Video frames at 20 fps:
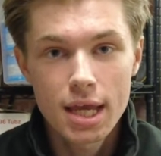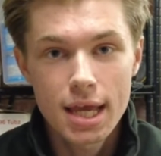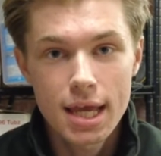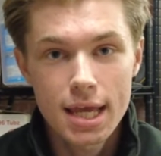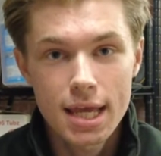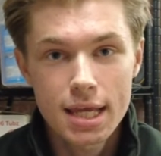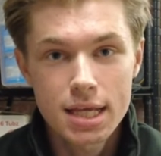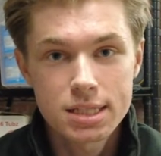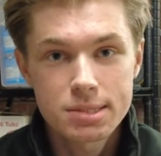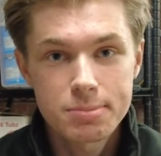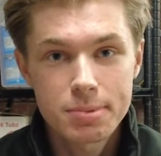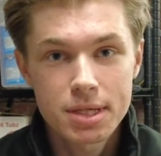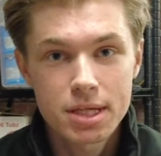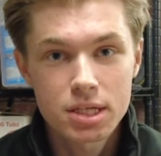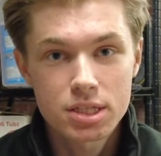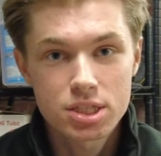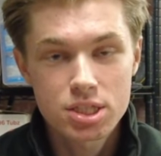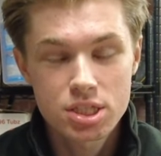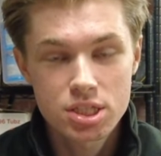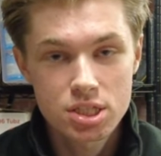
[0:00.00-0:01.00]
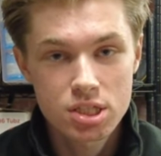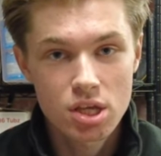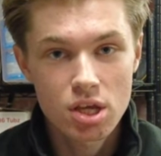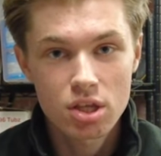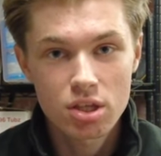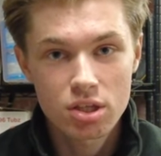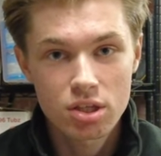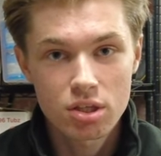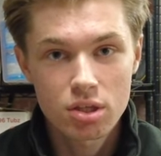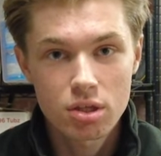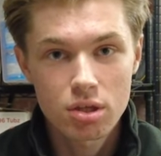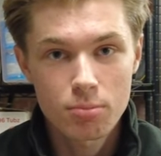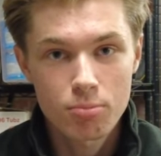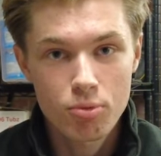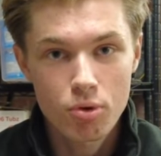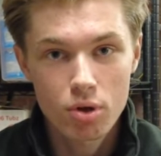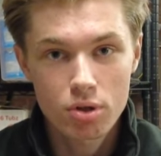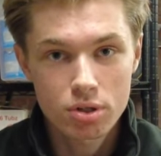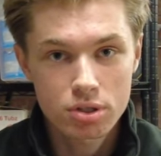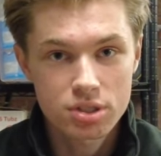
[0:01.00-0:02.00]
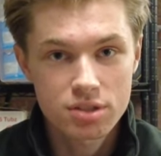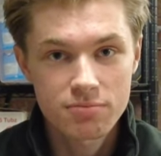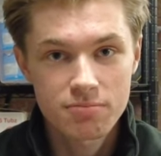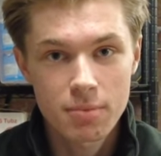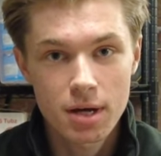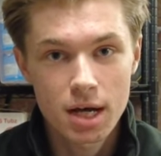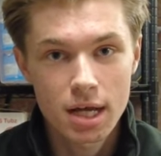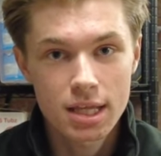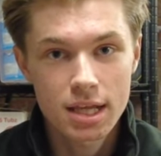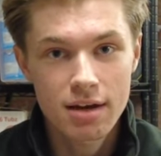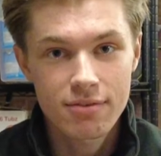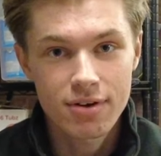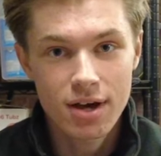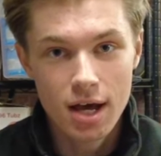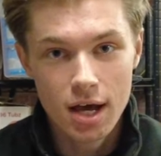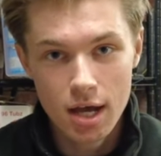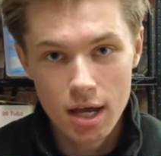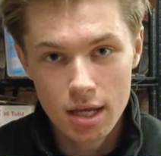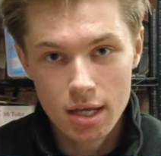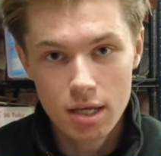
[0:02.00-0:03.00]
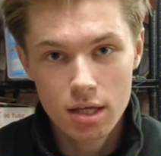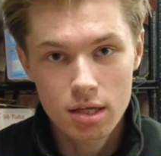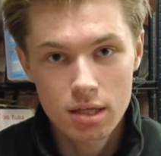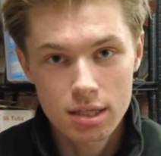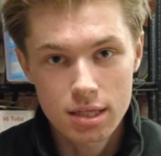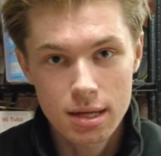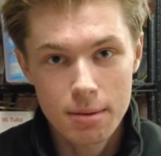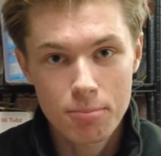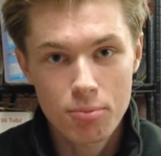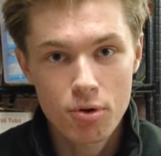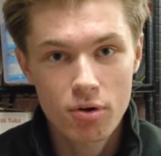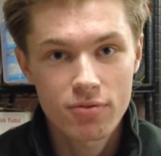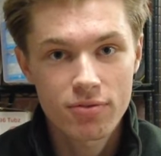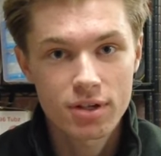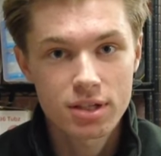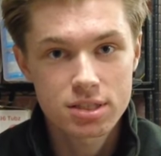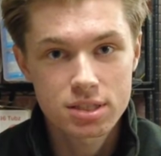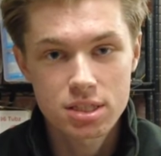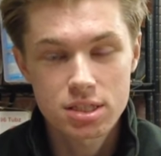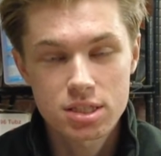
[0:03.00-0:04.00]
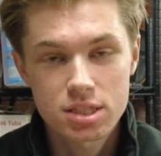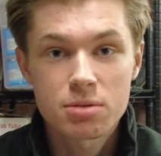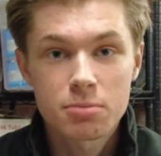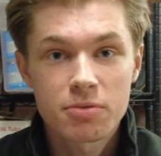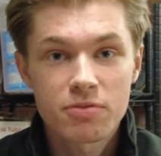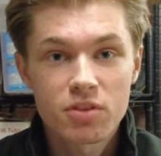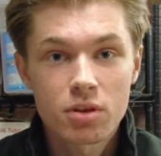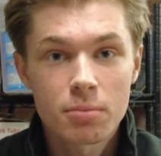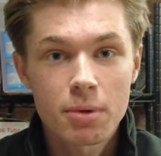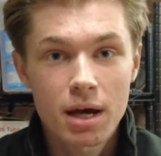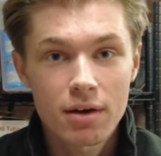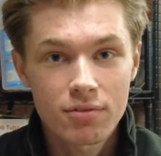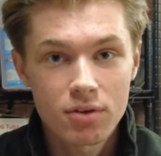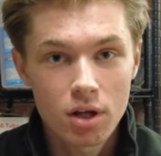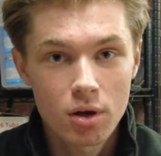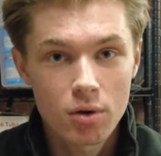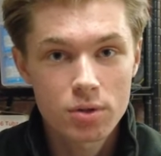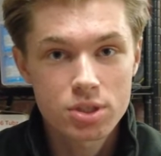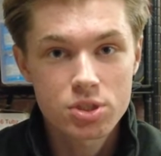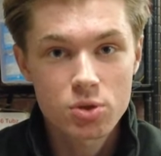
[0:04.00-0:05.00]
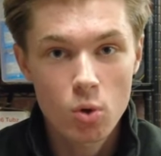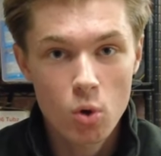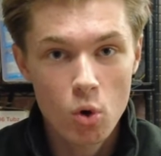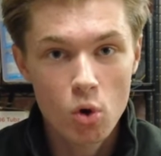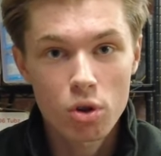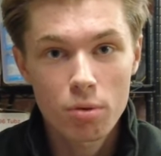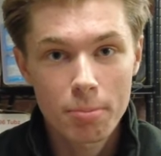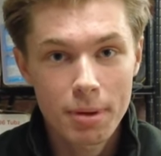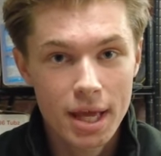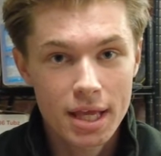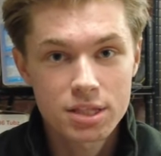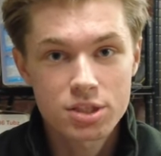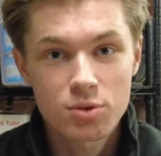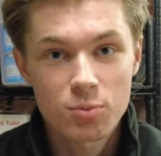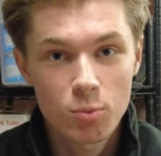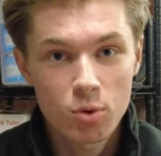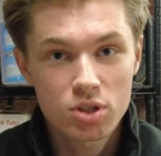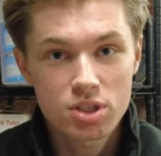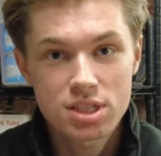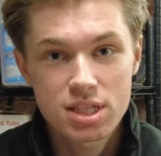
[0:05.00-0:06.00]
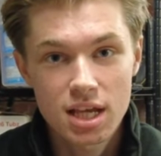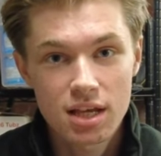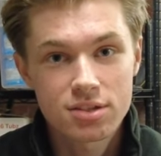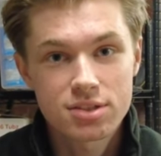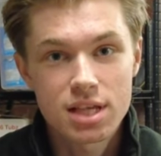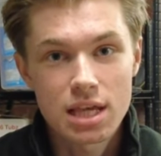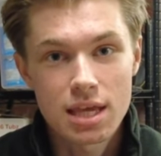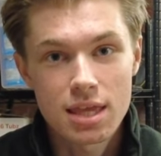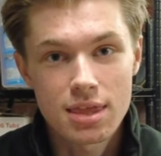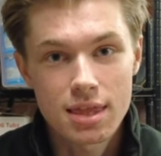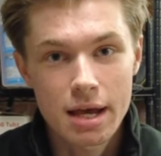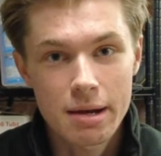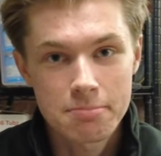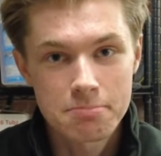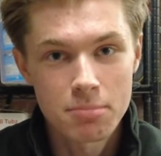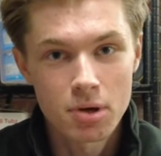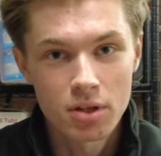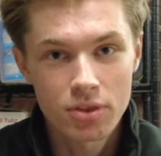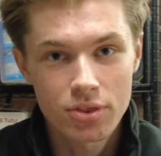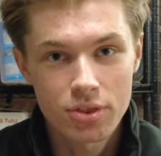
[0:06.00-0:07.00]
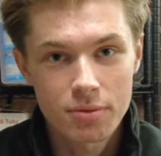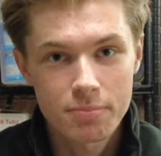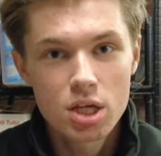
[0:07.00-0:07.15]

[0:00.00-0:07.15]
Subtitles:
is because certain products of mine have higher net profits and some of them have lower, so it all depends on what sells in that month.